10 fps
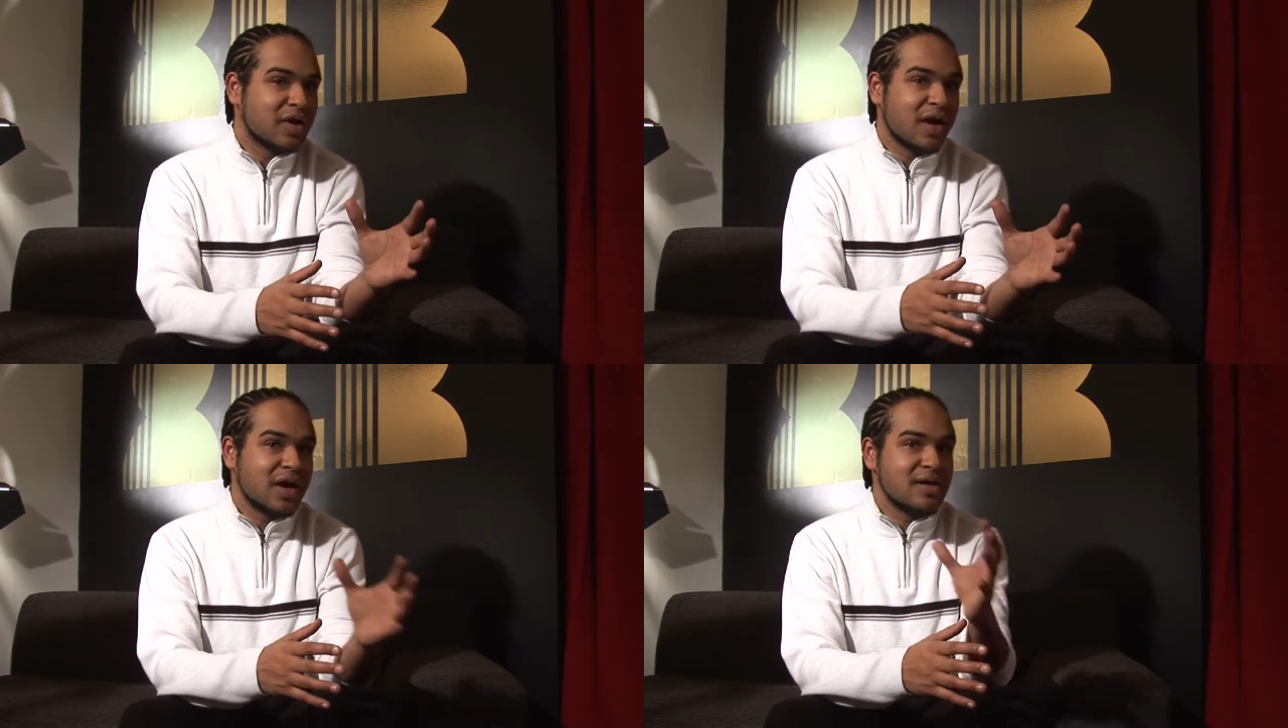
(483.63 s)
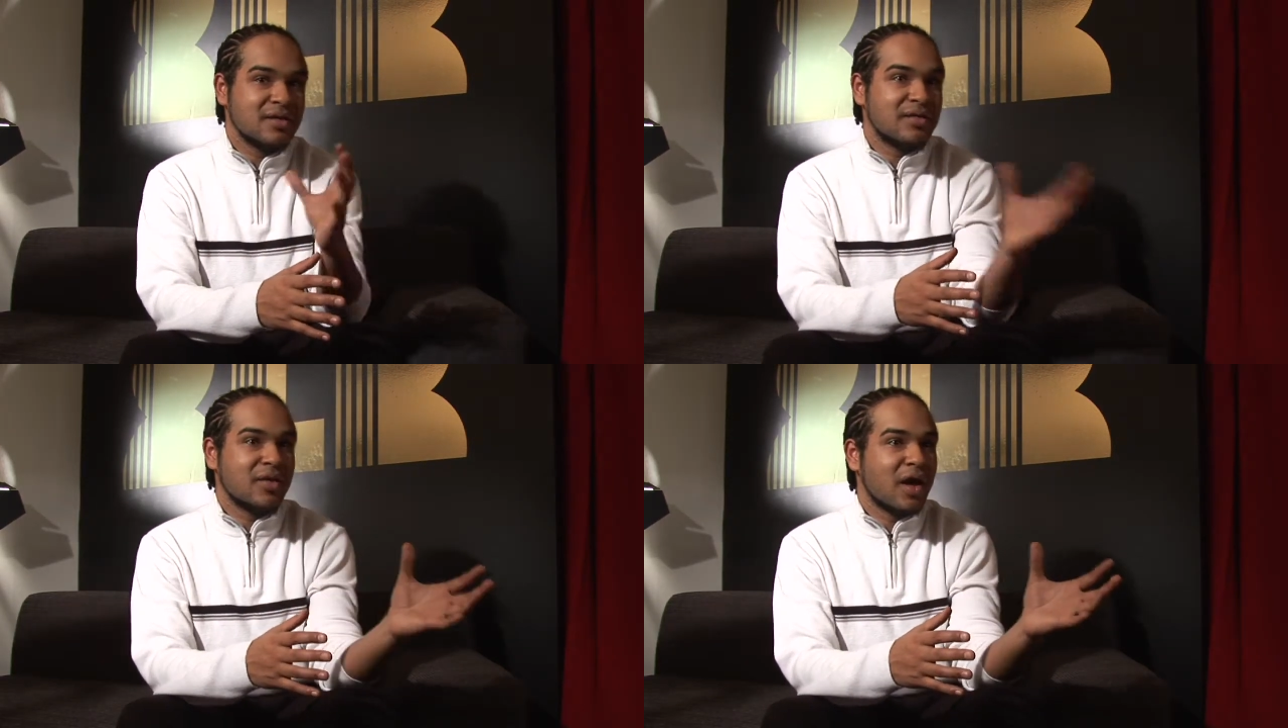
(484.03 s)

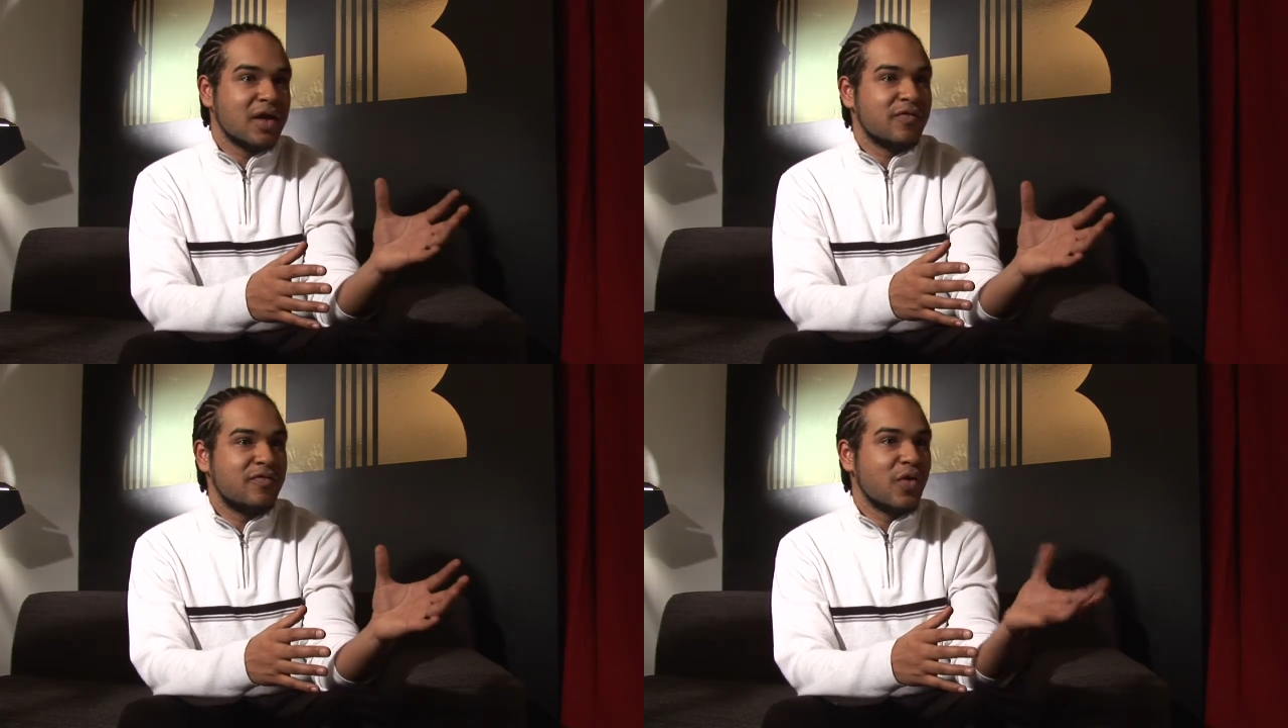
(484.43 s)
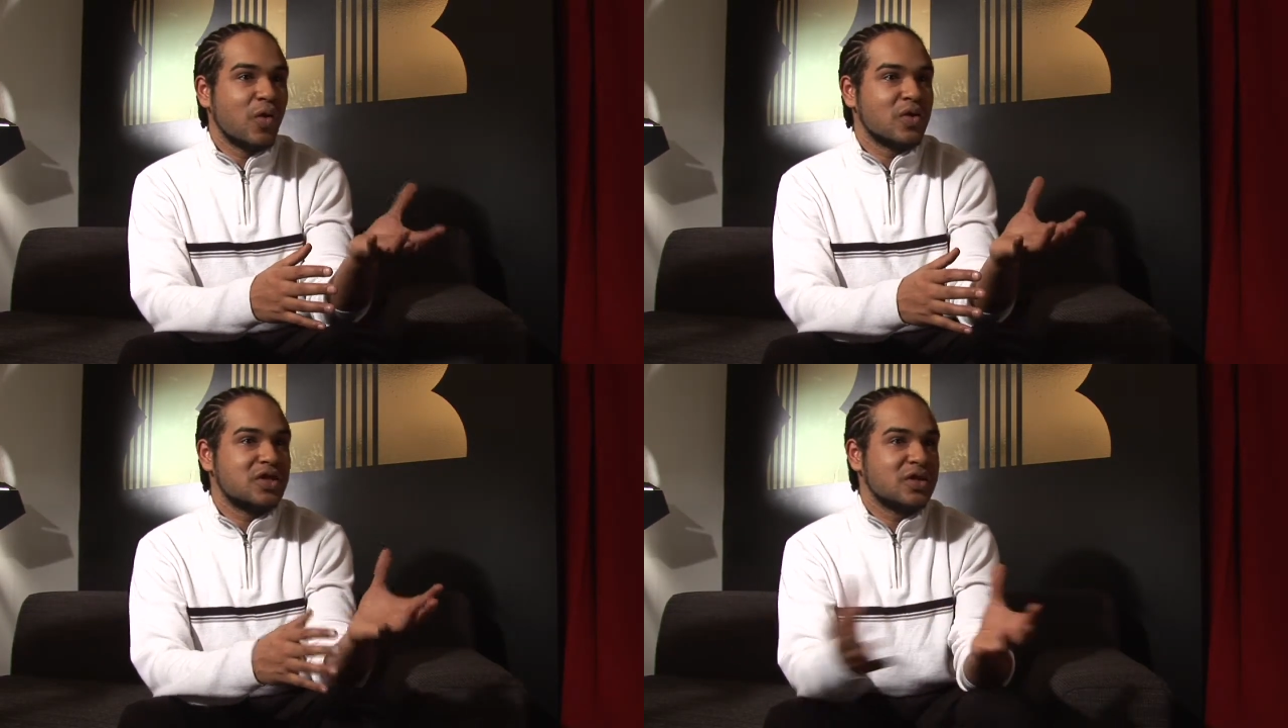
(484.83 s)

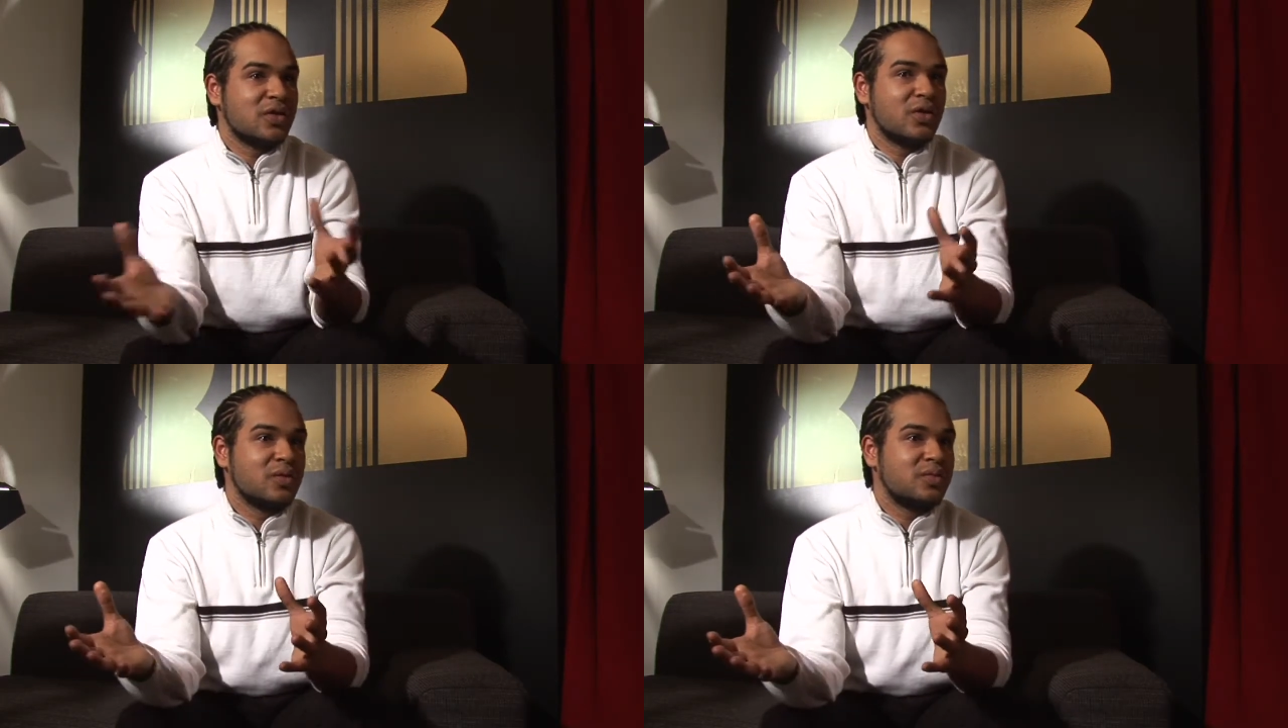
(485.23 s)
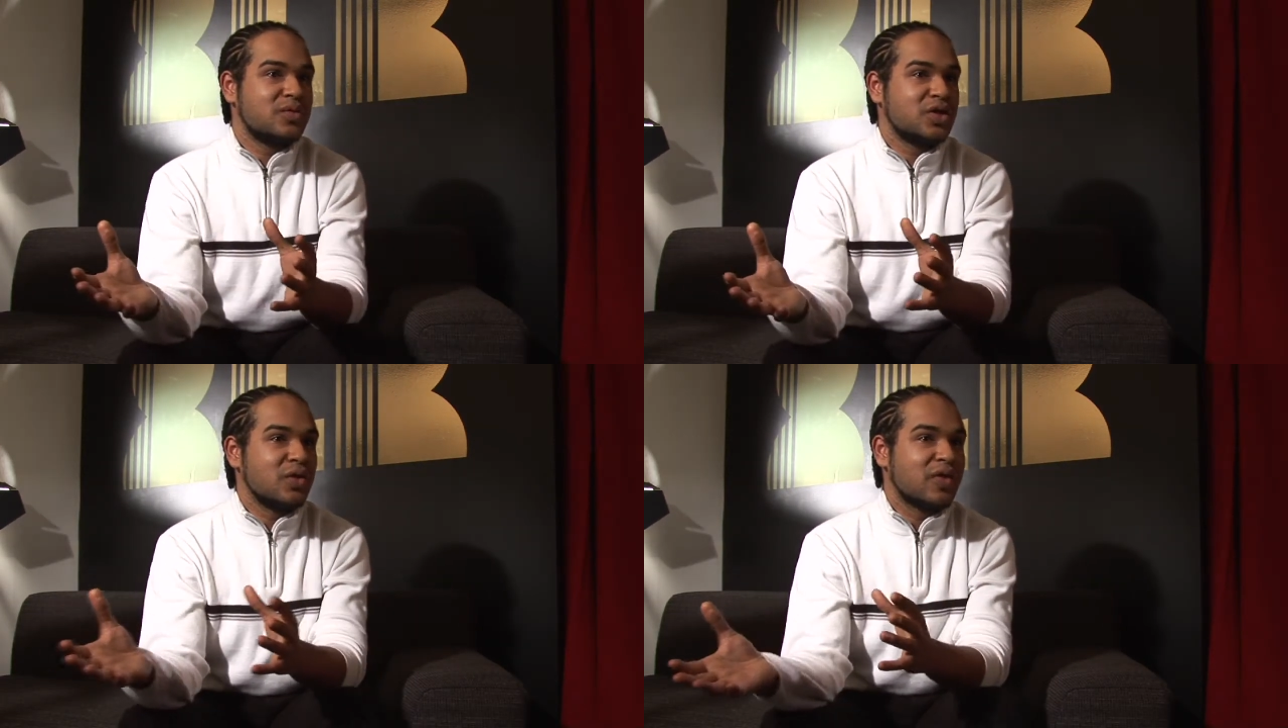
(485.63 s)
1994 till
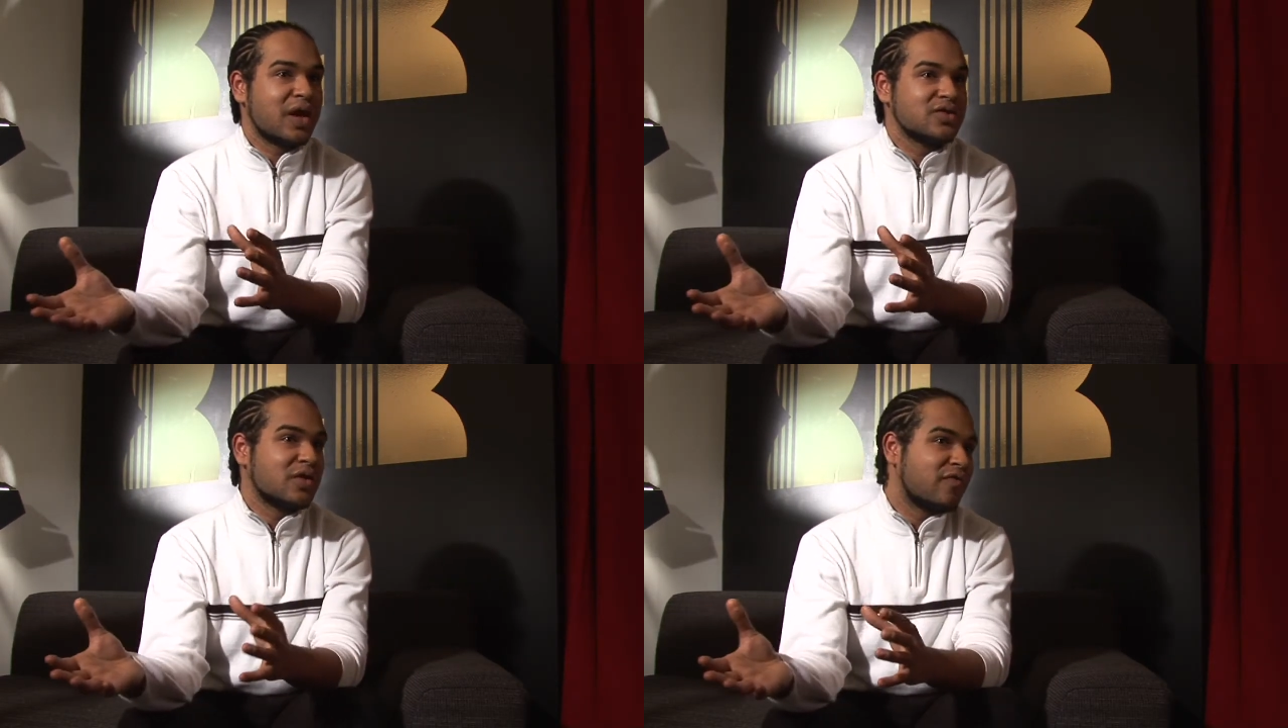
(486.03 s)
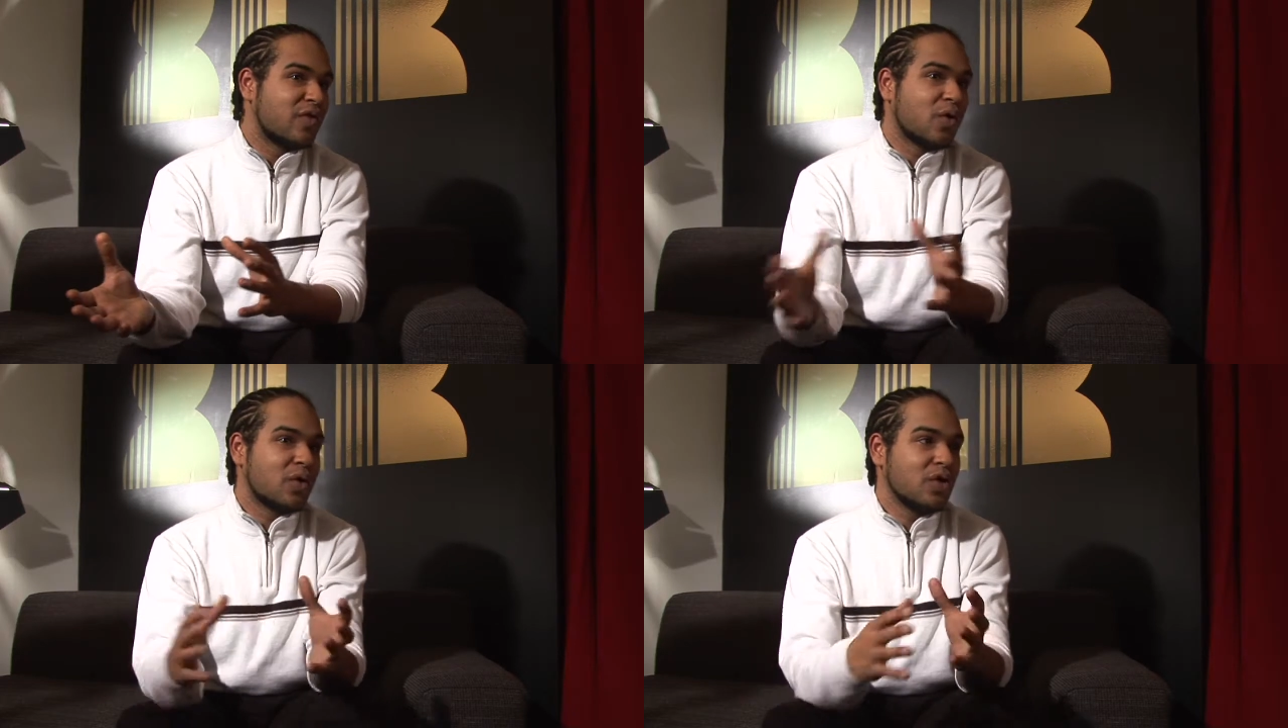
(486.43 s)

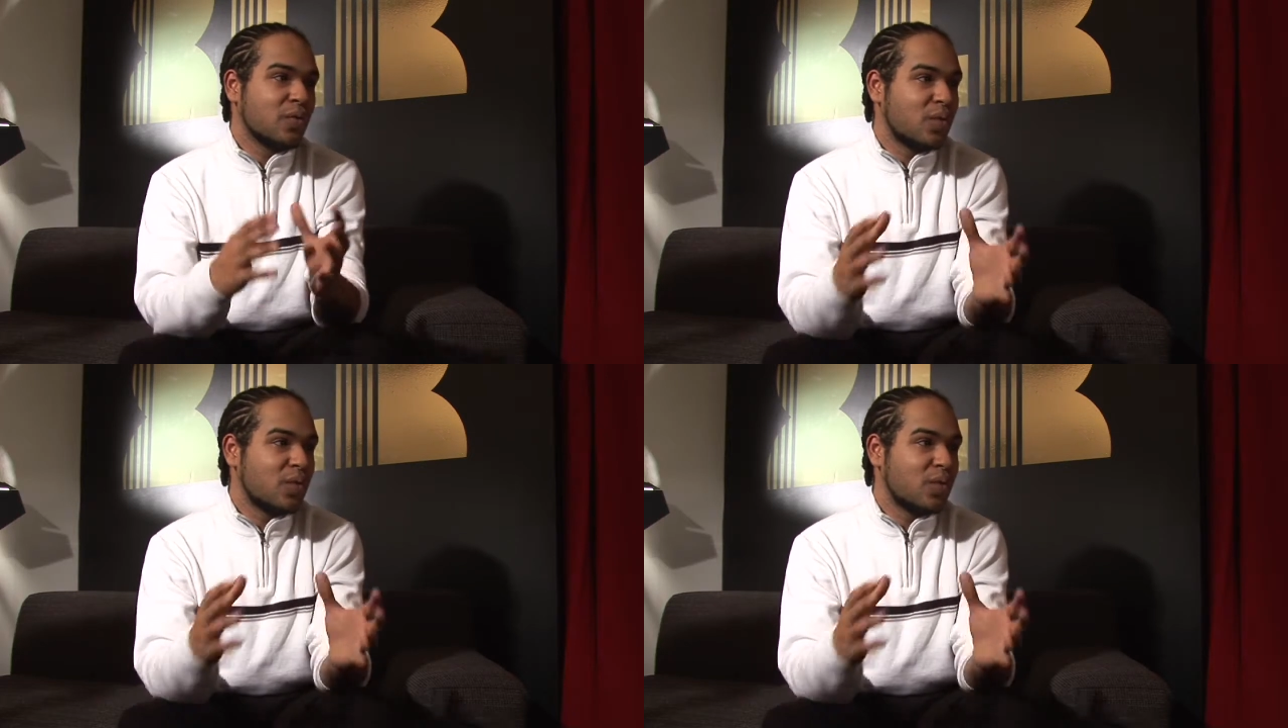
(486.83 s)
2004,